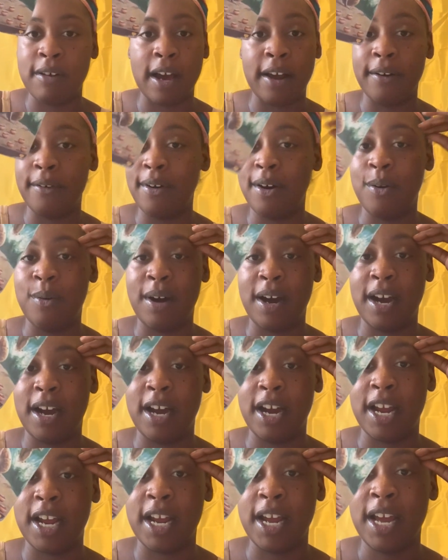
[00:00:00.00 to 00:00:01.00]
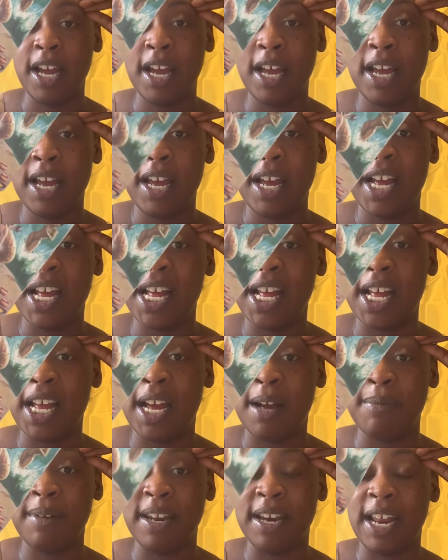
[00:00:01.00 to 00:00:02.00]
I don't know why.
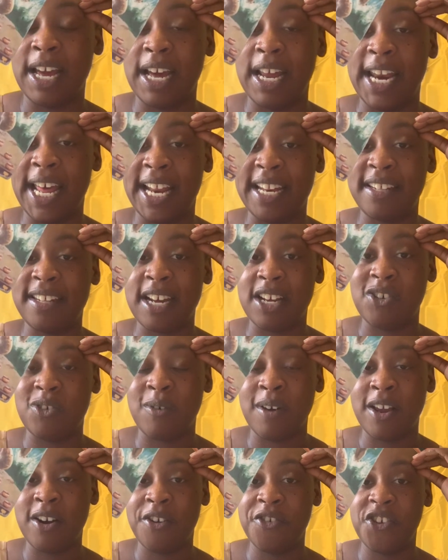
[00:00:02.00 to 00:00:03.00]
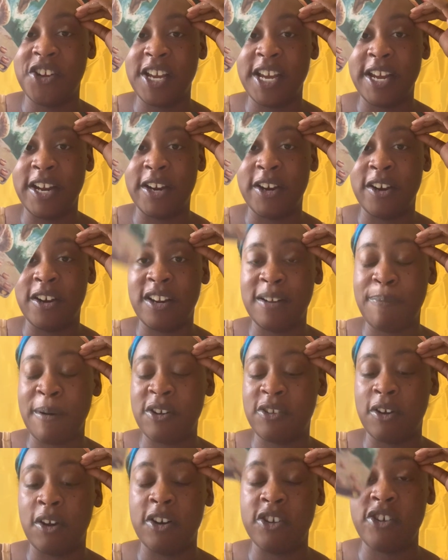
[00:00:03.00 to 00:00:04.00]
I'm getting like a lot of sexual energy here. This
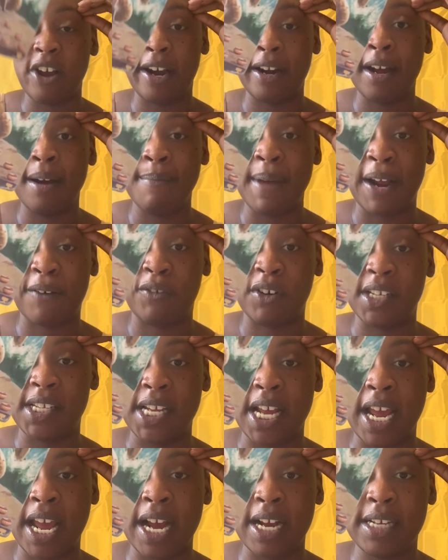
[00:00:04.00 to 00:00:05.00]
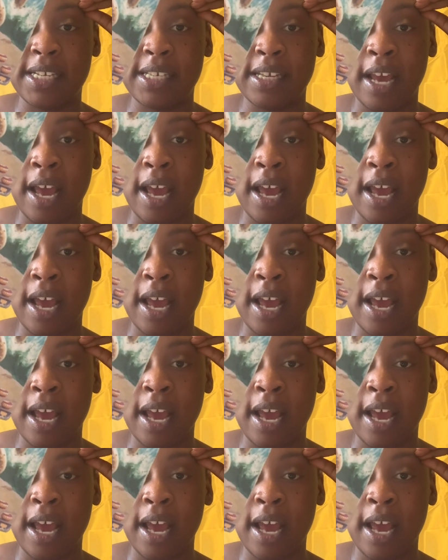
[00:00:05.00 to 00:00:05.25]
person gonna try to come back for sex.